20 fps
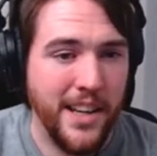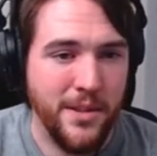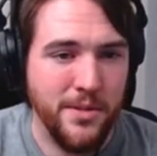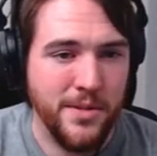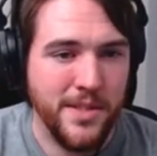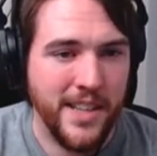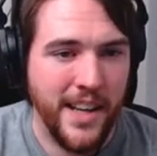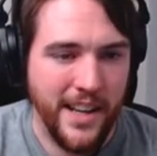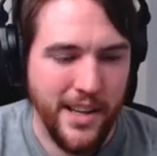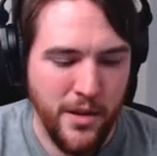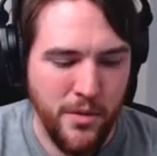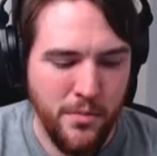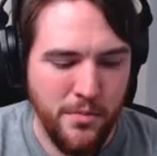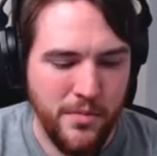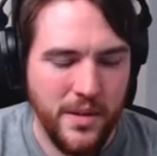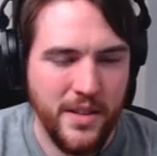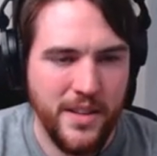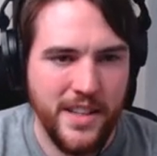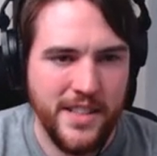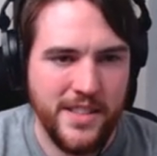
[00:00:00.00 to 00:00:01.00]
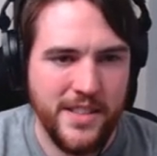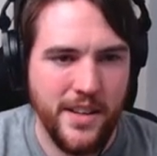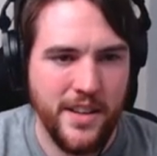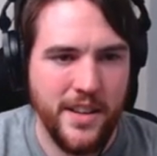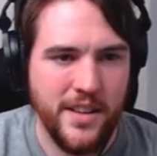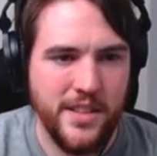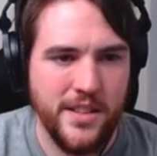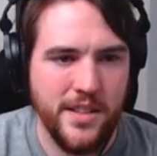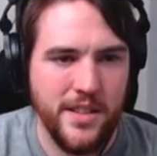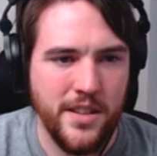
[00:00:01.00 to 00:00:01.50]
You say it's
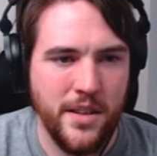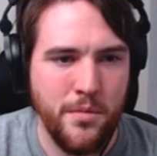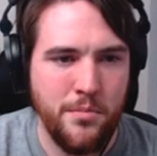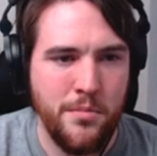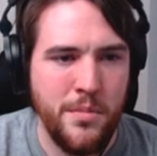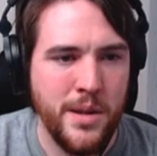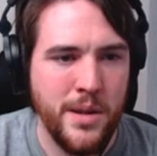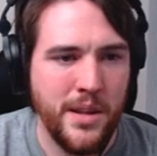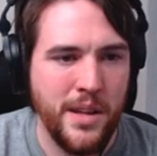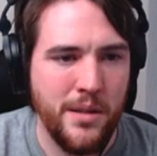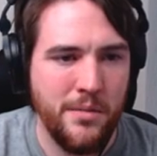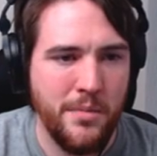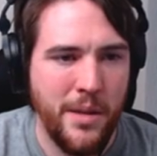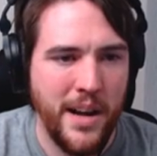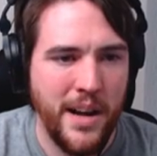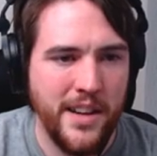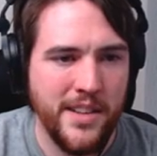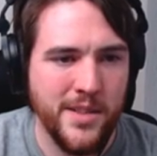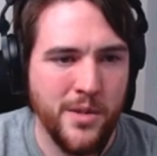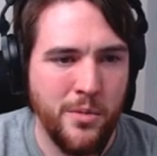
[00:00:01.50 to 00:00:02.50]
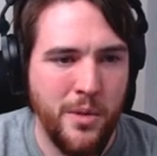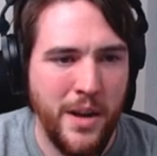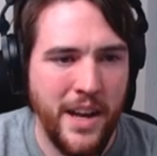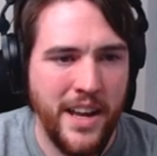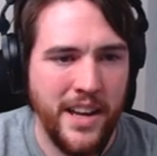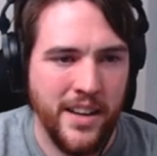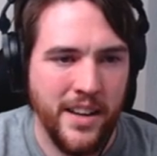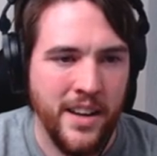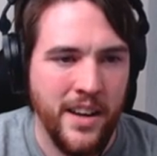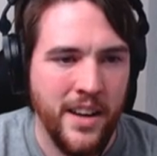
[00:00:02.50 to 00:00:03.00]
a million miles
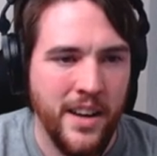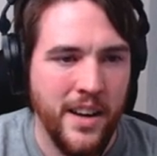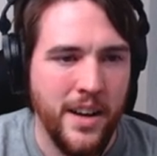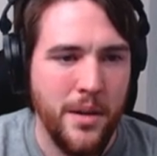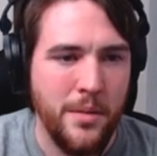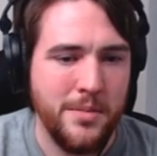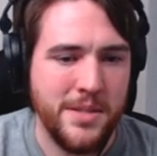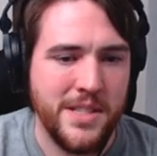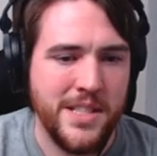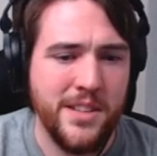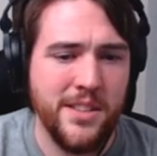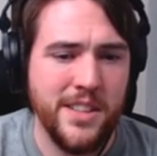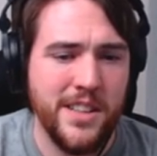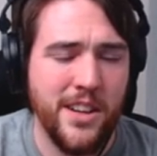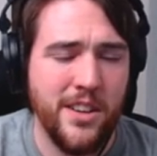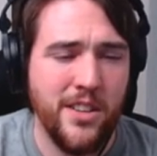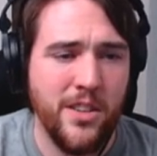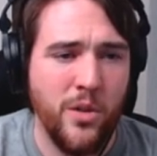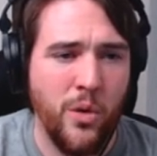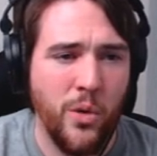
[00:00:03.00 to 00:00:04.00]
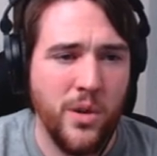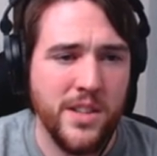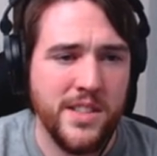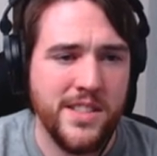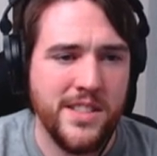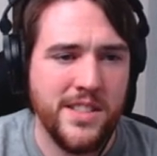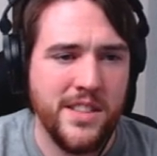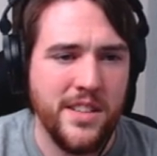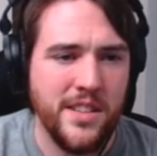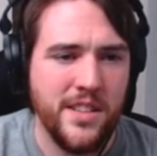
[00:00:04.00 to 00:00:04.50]
away. I'm stealing your
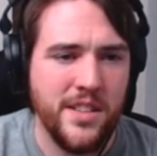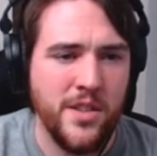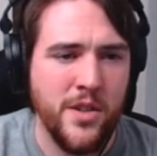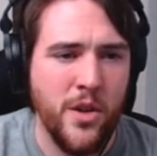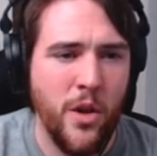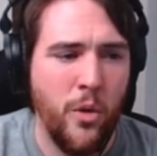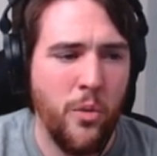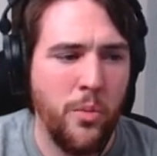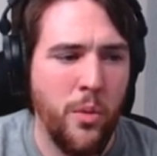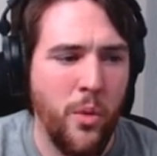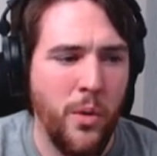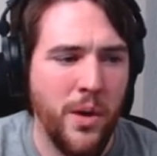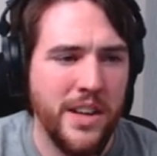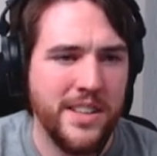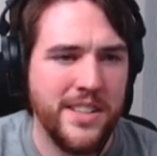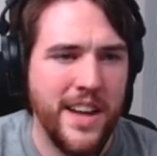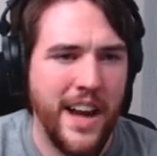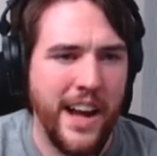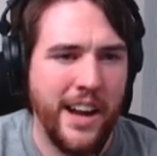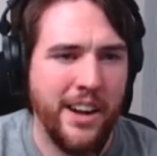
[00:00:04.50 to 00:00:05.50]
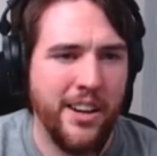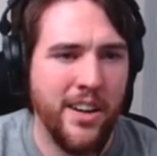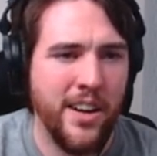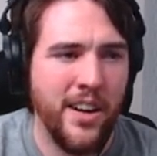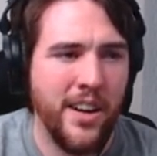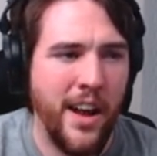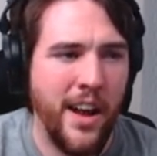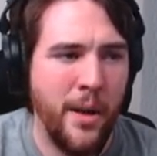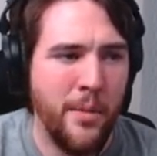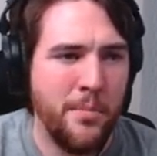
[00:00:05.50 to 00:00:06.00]
horse. No point
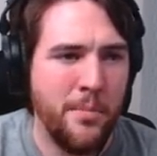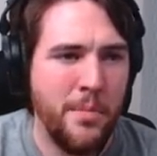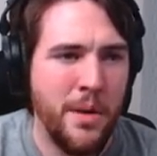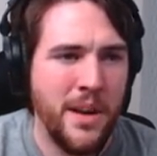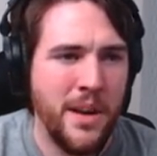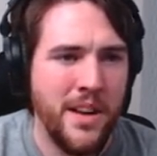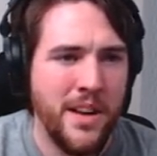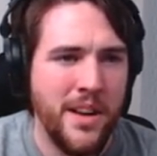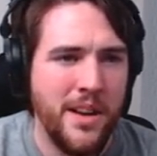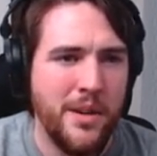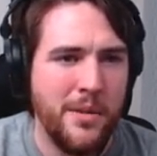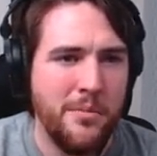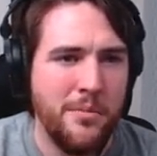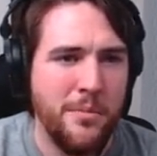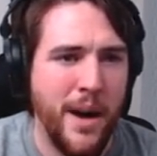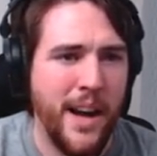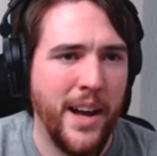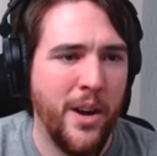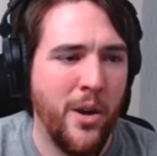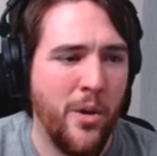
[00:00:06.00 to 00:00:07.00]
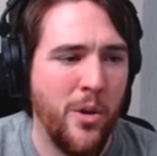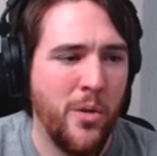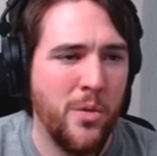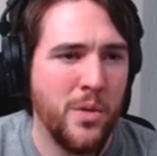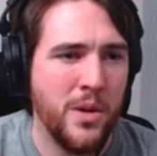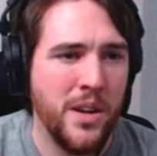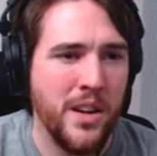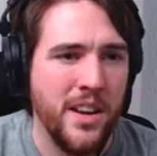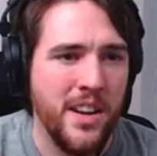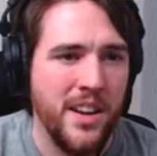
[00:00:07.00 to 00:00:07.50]
tiring up my
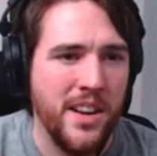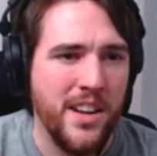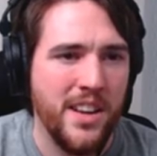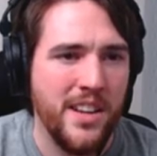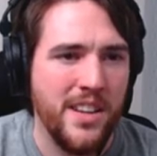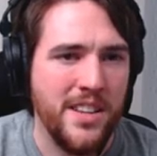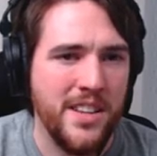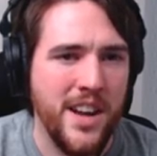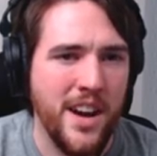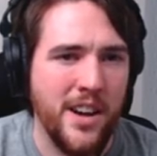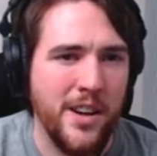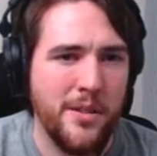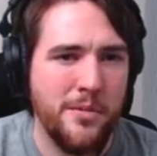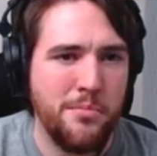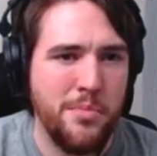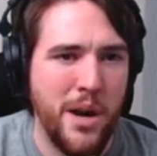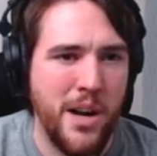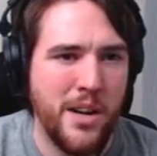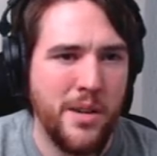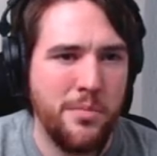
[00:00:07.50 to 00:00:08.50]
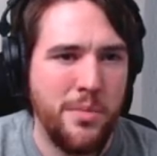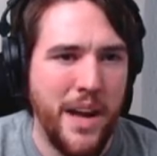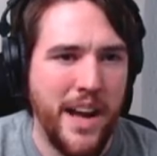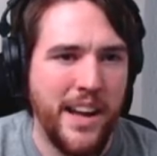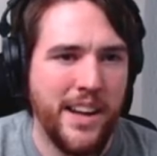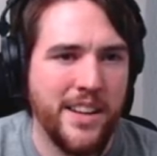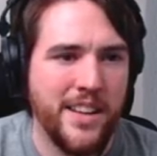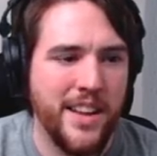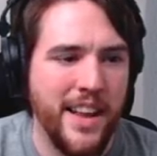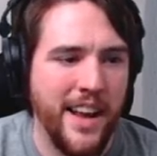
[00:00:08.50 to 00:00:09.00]
own young buck
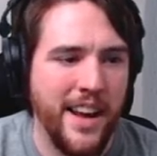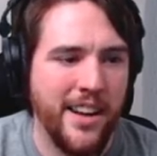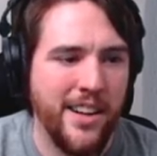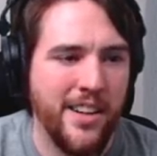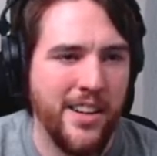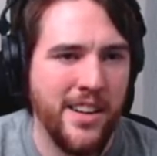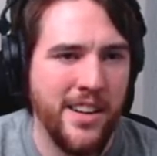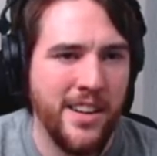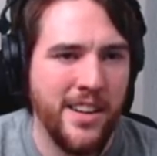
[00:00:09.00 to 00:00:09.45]
back there.